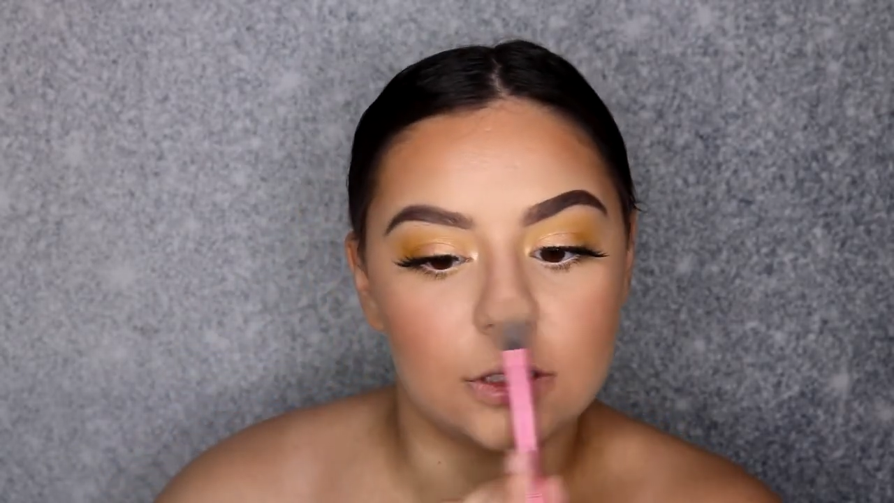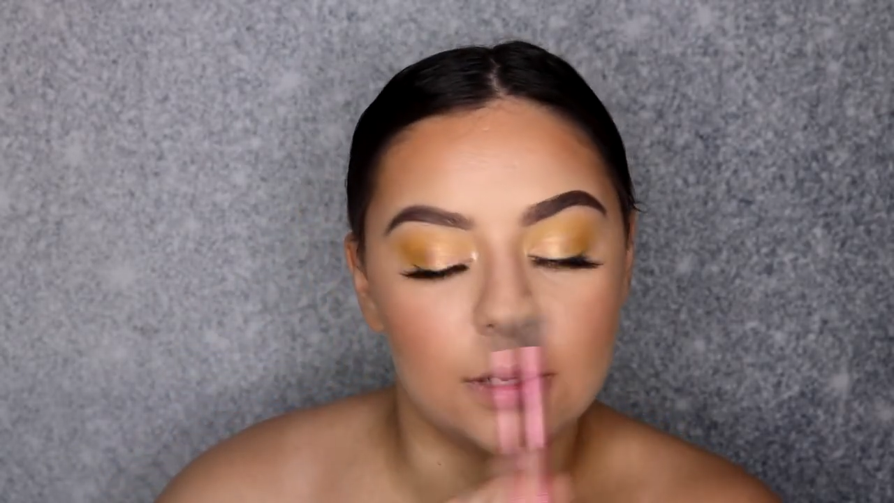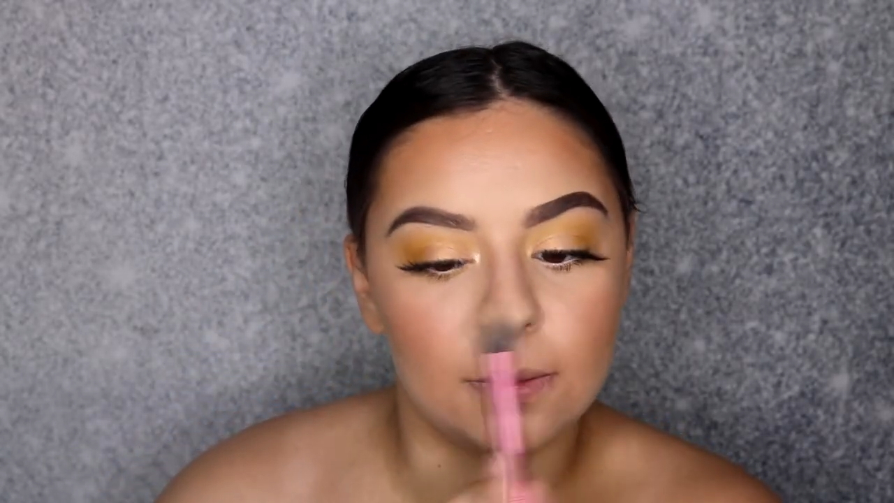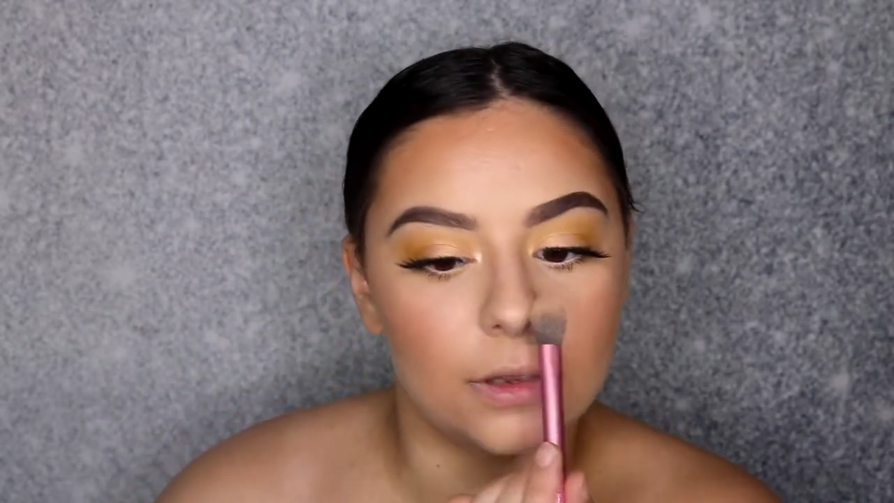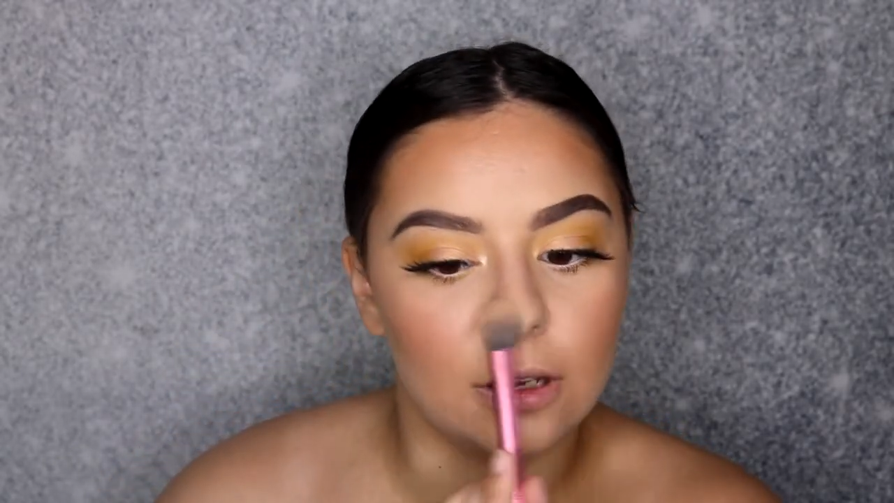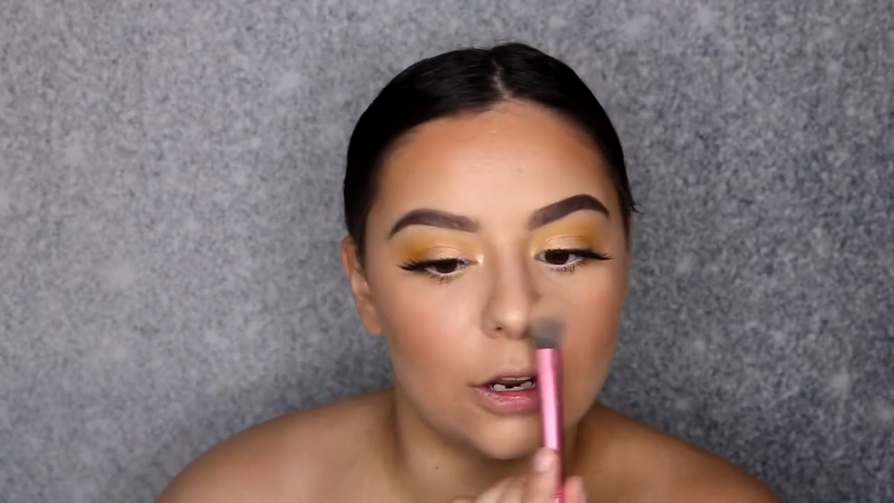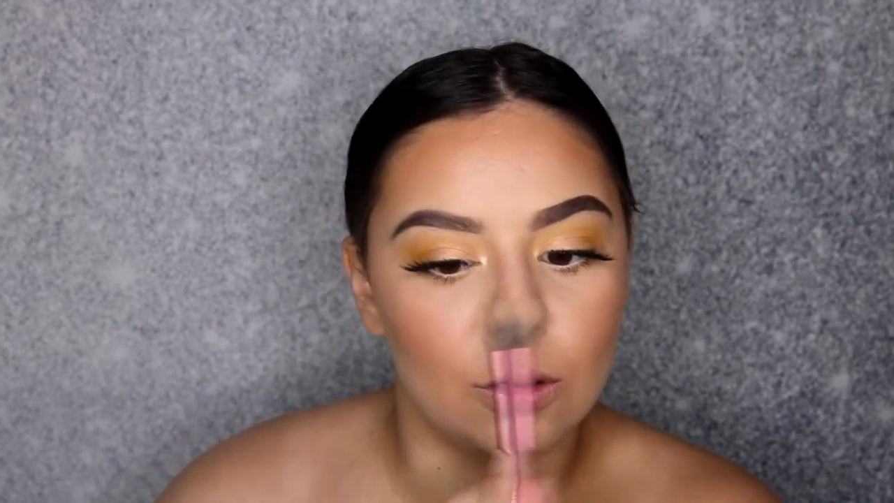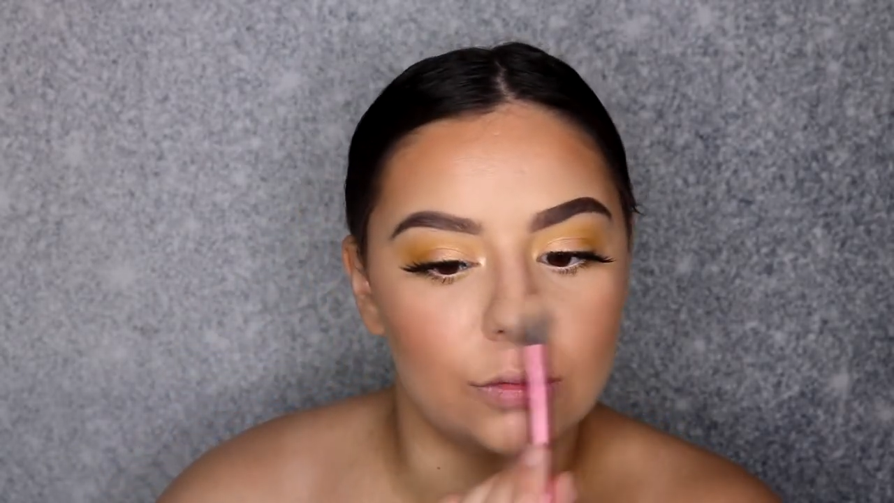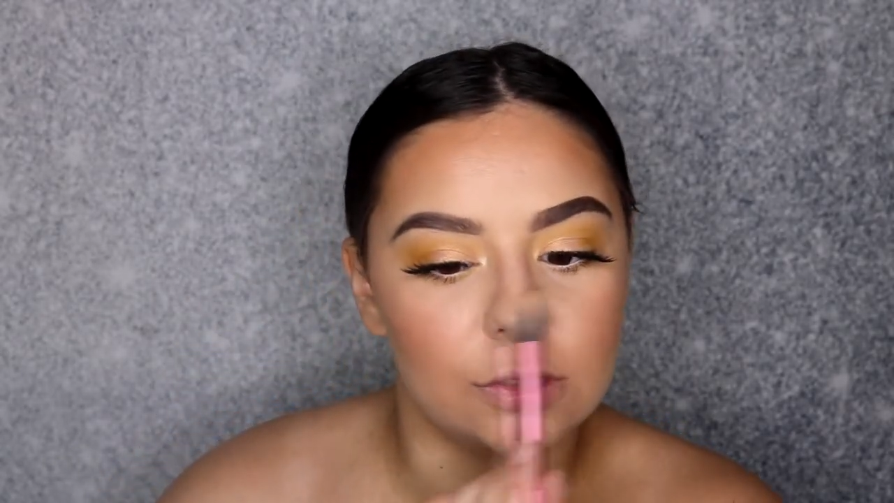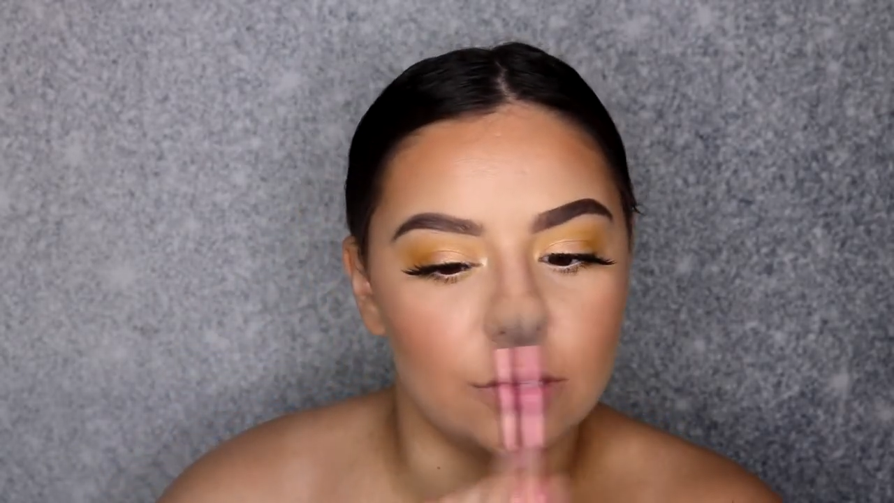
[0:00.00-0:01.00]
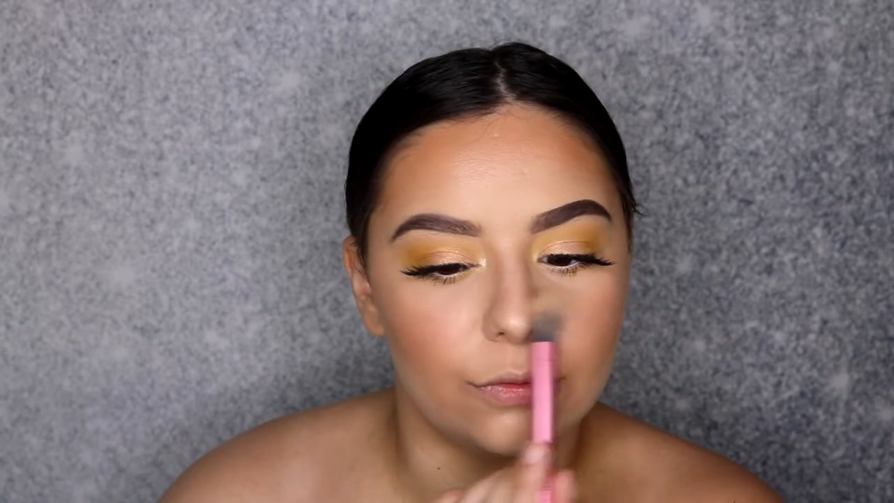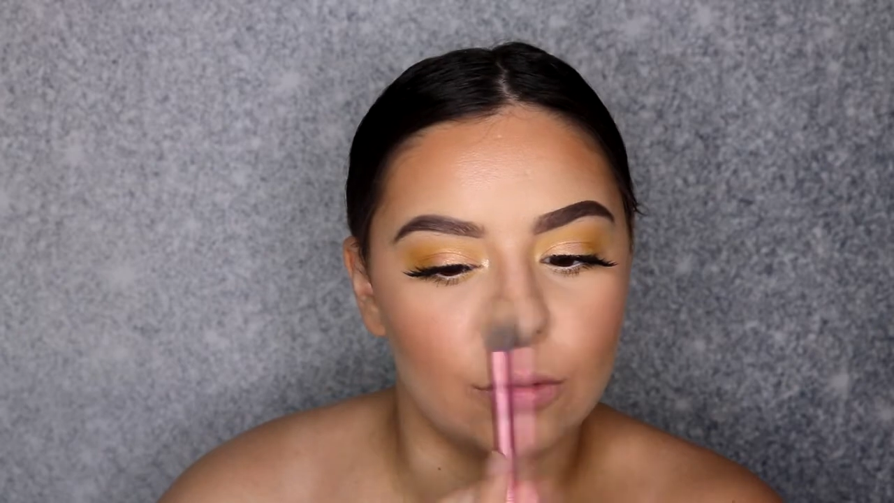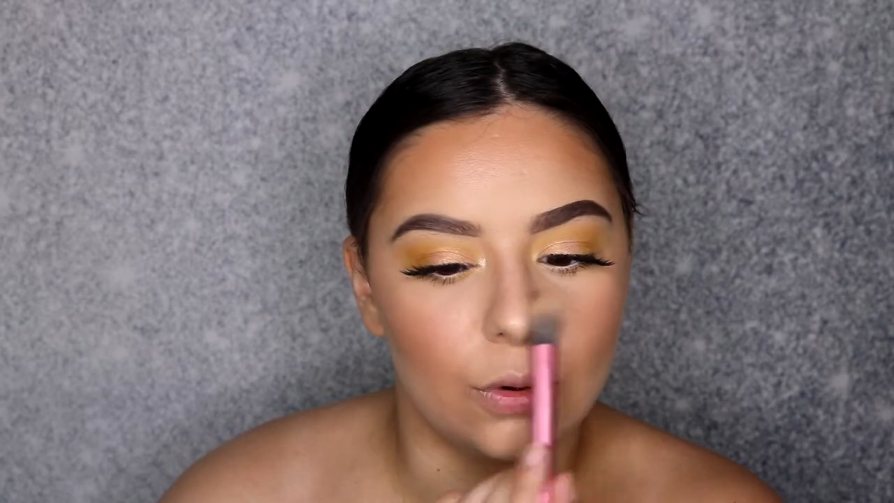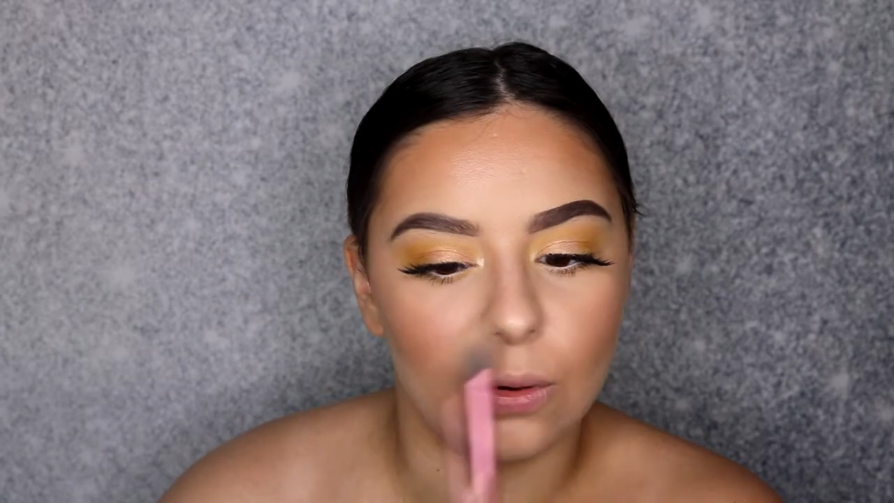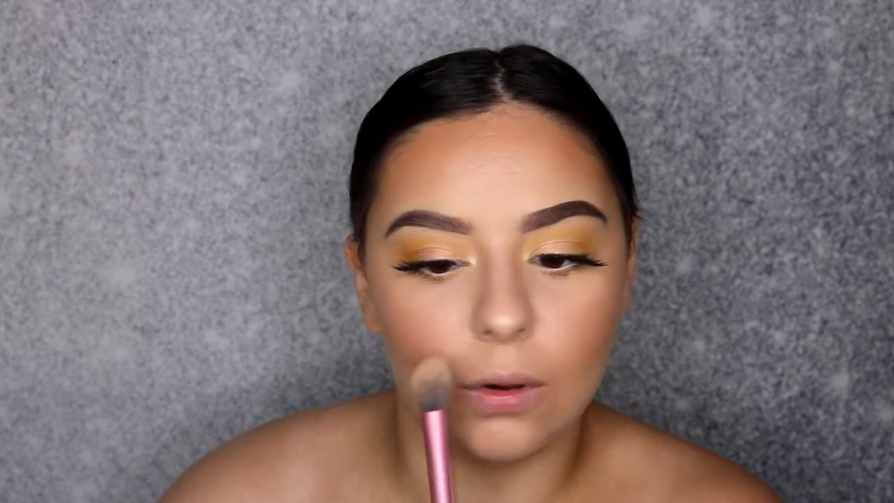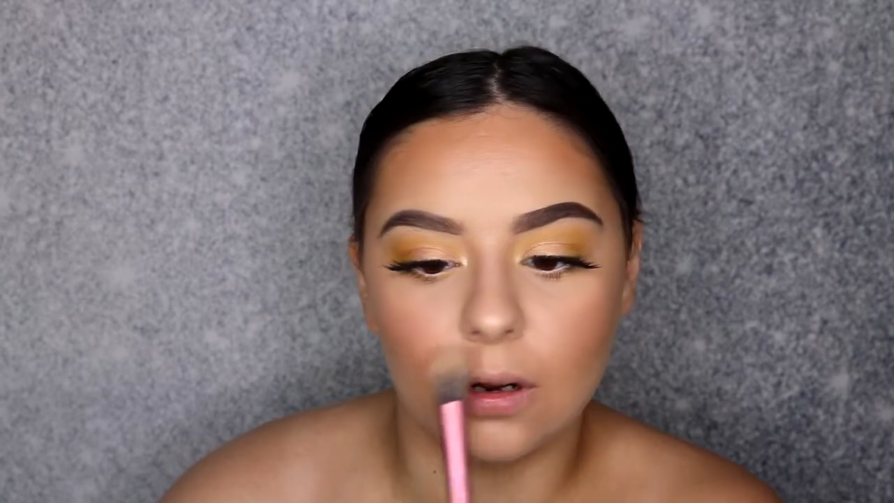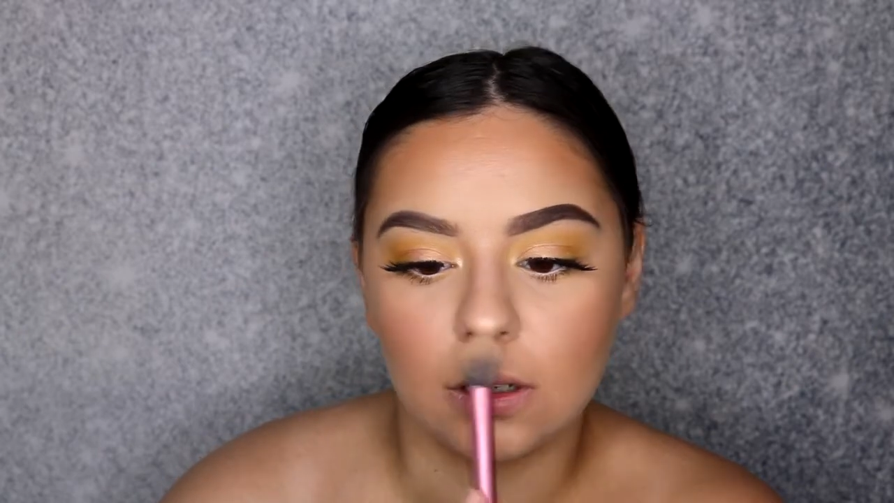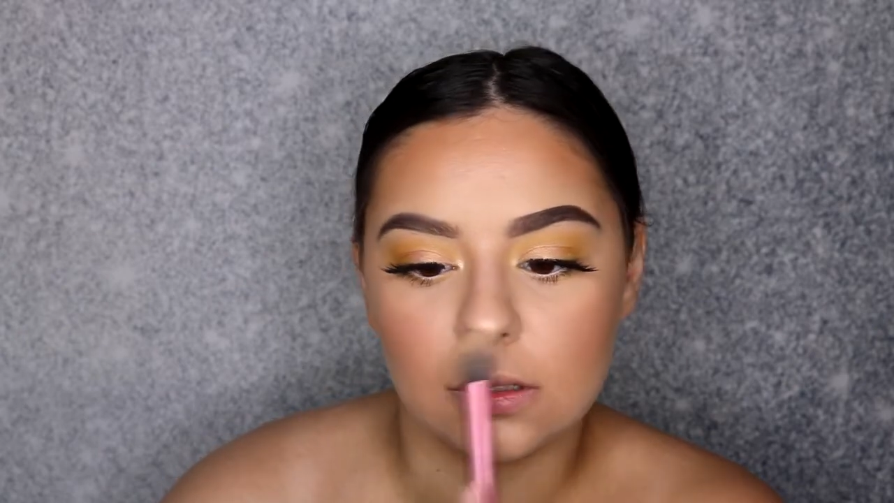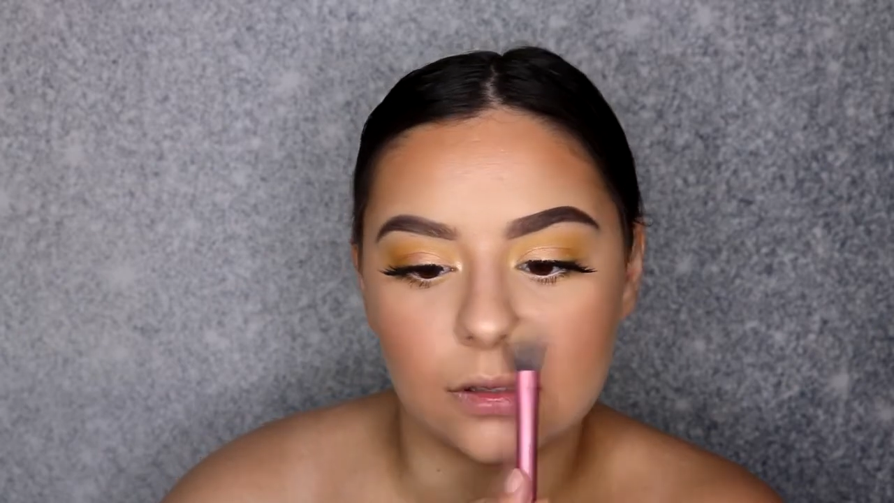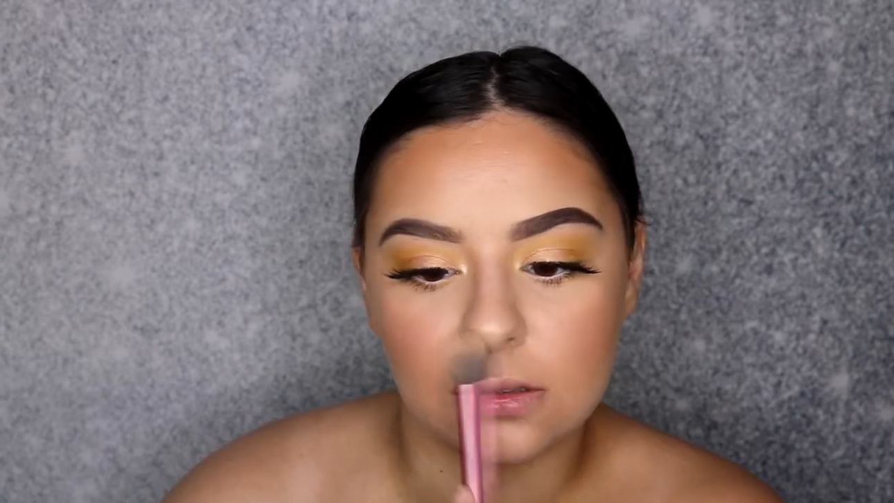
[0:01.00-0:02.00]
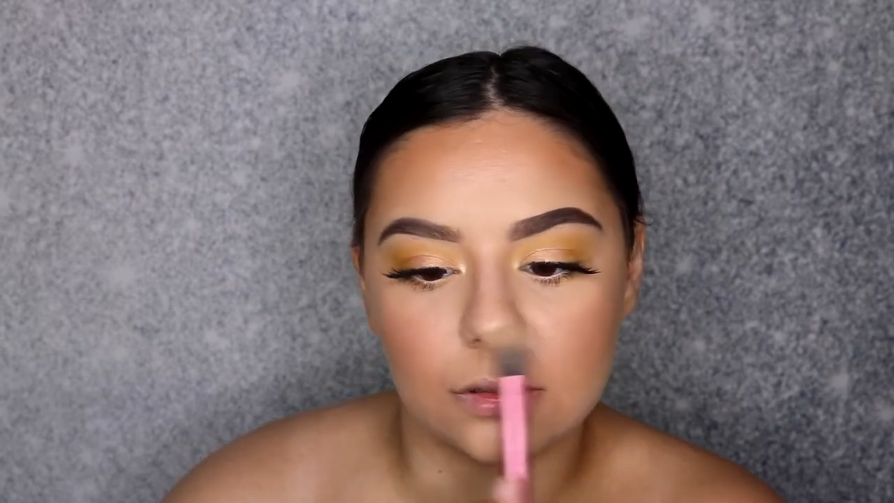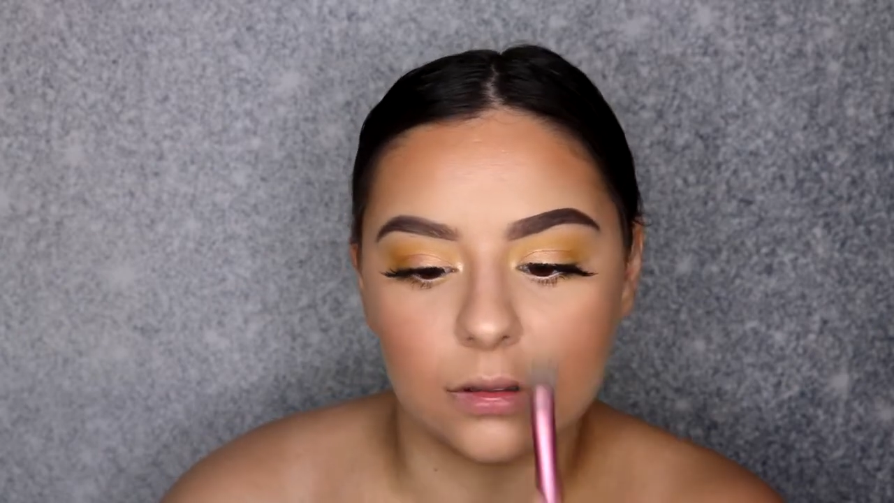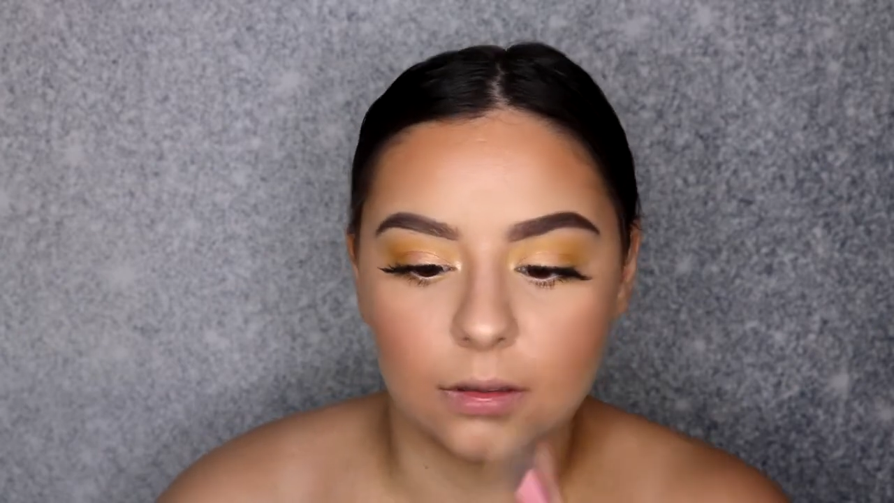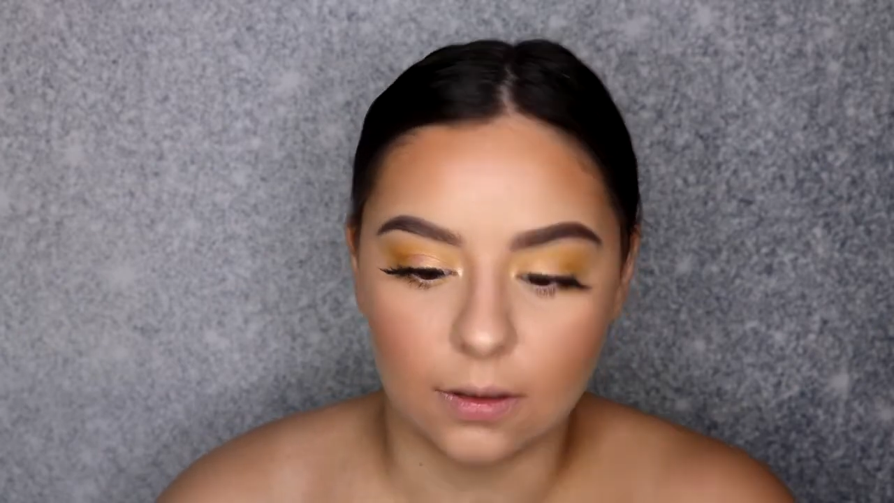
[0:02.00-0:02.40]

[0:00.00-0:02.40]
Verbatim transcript: Tip of the nose, of course.